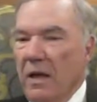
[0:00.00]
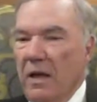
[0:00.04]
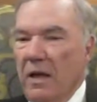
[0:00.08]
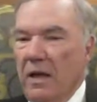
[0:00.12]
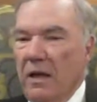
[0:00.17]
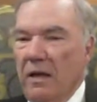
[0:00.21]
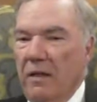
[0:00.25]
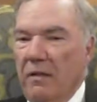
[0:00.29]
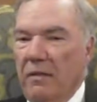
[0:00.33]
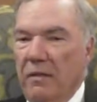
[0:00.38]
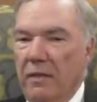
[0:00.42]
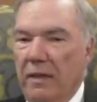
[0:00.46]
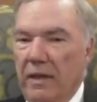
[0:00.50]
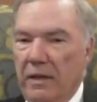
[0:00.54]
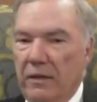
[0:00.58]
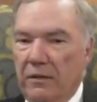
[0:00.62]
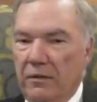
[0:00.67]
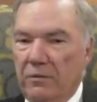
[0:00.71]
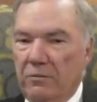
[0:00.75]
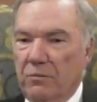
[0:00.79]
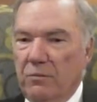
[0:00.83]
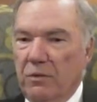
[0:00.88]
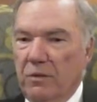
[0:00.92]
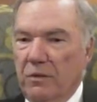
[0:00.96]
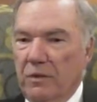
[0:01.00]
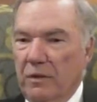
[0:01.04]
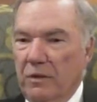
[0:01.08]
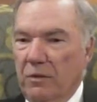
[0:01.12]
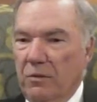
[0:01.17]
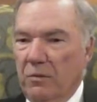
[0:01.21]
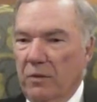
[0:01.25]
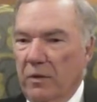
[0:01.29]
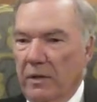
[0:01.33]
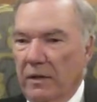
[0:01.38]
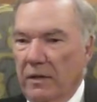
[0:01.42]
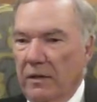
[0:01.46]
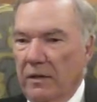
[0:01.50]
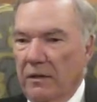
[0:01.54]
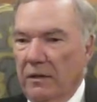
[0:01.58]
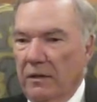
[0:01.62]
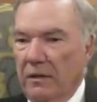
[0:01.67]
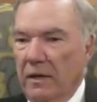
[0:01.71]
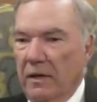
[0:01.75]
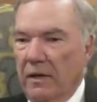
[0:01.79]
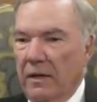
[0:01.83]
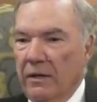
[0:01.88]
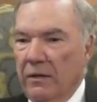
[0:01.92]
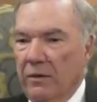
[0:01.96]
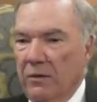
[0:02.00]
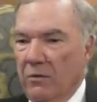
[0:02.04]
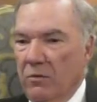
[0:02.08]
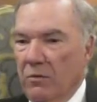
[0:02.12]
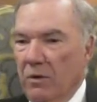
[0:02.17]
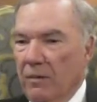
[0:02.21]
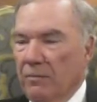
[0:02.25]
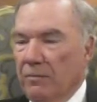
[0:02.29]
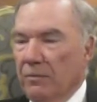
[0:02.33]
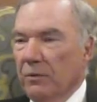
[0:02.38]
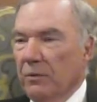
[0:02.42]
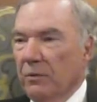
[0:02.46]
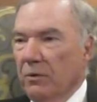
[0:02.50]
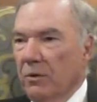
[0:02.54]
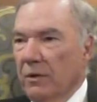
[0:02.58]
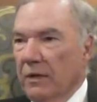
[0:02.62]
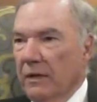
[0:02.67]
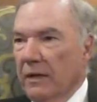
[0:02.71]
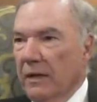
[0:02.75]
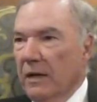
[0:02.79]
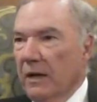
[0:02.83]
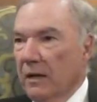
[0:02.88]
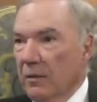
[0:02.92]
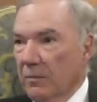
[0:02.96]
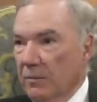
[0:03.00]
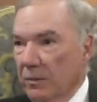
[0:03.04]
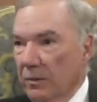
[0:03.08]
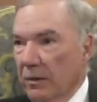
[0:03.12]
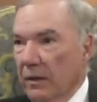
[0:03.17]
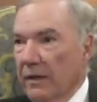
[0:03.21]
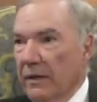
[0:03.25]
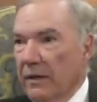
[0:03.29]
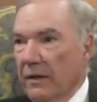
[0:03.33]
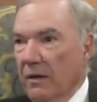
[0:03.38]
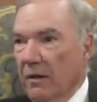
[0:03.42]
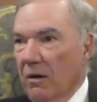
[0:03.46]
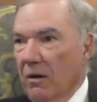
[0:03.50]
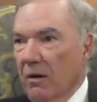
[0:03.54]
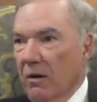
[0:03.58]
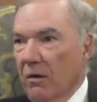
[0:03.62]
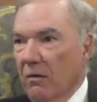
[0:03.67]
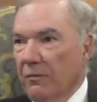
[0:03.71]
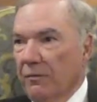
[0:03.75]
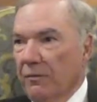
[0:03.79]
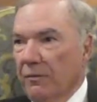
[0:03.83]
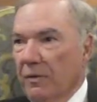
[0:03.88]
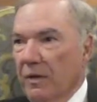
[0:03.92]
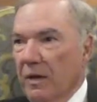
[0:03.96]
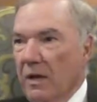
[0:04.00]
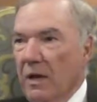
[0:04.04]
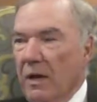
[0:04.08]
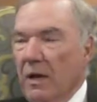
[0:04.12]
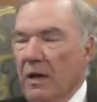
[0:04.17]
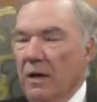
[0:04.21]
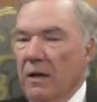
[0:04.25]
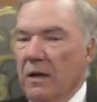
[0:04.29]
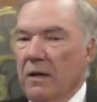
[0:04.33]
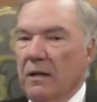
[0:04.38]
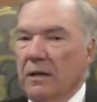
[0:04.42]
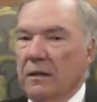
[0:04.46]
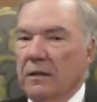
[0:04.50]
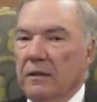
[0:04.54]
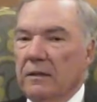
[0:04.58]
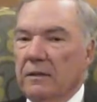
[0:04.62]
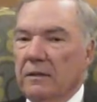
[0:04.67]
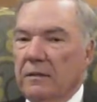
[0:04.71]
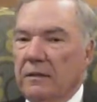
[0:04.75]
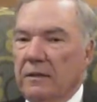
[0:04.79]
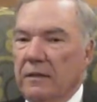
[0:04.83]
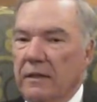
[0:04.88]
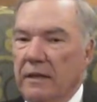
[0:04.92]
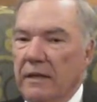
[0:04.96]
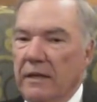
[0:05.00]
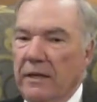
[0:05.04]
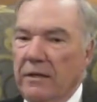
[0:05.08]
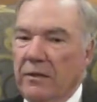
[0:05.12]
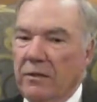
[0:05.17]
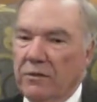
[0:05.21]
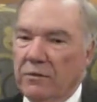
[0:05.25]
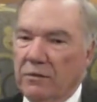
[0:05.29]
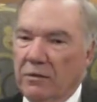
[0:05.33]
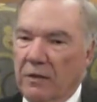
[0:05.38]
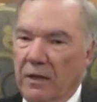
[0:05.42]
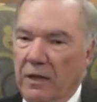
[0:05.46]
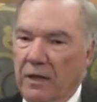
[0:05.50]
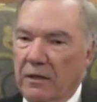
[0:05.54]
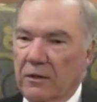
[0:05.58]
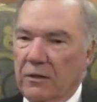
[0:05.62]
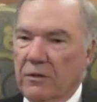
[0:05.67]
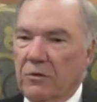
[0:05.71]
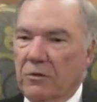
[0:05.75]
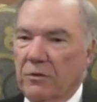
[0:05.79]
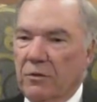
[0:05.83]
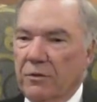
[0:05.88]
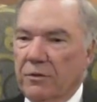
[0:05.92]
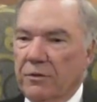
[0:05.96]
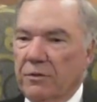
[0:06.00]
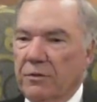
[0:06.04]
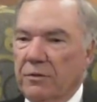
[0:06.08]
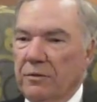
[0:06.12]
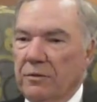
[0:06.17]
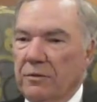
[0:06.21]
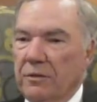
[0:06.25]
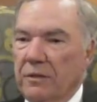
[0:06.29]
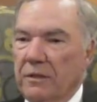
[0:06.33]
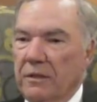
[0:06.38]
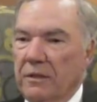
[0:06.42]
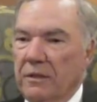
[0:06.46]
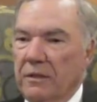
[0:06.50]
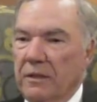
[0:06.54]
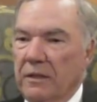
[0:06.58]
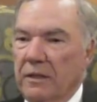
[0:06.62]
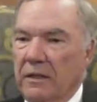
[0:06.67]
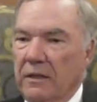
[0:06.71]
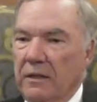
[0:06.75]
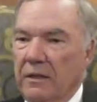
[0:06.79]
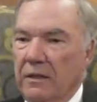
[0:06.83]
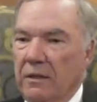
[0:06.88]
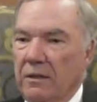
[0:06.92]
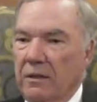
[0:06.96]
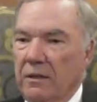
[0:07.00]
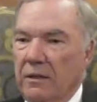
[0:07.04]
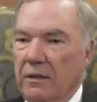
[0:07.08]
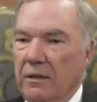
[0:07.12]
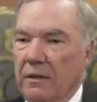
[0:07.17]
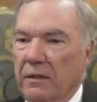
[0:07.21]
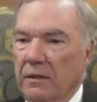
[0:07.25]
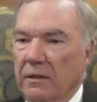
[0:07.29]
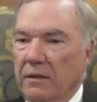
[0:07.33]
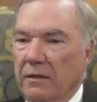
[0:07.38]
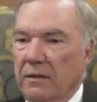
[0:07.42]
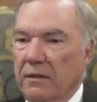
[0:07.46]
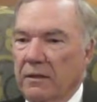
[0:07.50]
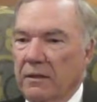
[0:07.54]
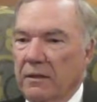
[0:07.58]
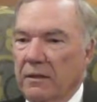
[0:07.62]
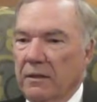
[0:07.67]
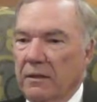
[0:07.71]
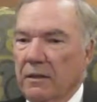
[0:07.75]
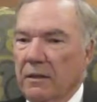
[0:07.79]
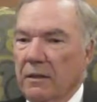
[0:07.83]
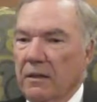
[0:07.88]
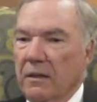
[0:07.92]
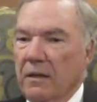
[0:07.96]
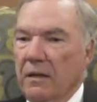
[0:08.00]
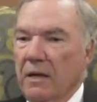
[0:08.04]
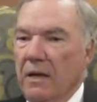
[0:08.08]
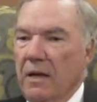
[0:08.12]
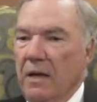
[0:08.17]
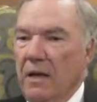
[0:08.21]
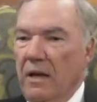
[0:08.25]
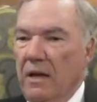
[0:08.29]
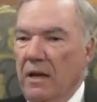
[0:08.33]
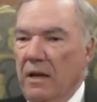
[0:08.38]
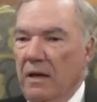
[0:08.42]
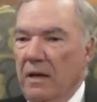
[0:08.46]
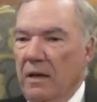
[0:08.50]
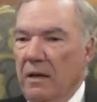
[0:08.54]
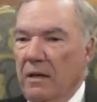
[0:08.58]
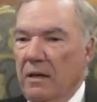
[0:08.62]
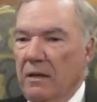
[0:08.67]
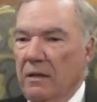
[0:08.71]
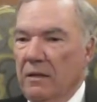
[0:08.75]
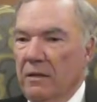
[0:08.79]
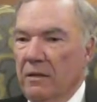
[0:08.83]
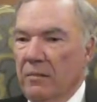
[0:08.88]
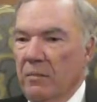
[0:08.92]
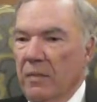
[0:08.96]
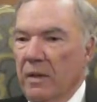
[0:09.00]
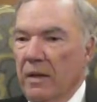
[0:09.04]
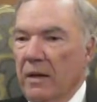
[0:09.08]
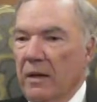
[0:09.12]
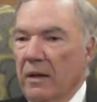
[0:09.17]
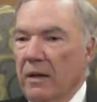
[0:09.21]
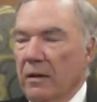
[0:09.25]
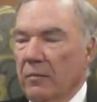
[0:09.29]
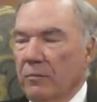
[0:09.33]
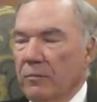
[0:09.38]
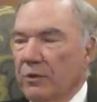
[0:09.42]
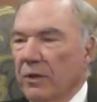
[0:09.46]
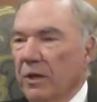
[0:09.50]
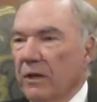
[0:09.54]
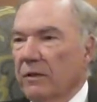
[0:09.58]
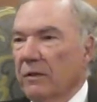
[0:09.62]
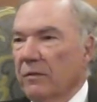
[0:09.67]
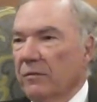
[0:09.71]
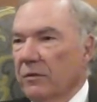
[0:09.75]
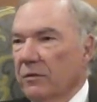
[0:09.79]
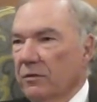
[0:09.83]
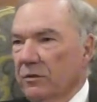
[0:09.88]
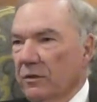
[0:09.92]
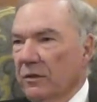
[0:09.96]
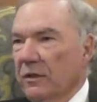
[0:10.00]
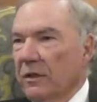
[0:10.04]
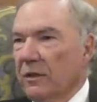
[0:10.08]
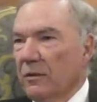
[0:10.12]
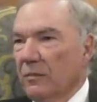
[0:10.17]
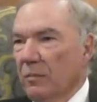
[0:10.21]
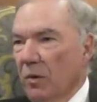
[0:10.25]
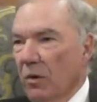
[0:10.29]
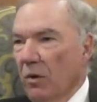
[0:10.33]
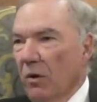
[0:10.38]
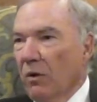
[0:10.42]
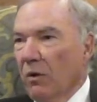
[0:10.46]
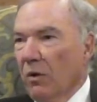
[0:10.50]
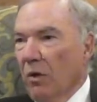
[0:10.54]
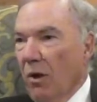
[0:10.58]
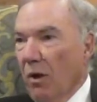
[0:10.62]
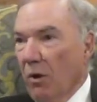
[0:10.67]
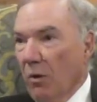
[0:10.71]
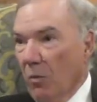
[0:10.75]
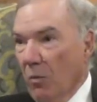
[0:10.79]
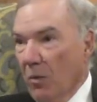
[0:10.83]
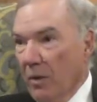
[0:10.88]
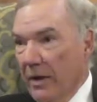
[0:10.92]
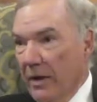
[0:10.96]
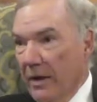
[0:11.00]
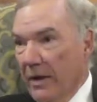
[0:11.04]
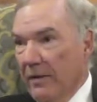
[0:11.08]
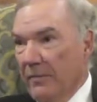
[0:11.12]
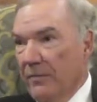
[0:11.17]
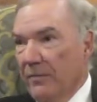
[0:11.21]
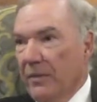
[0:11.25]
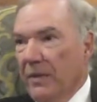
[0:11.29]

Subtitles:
And that's really the way that I grew up learning how to play golf. Today there's a lot of courses that I think the main objective is to hit the ball a long way.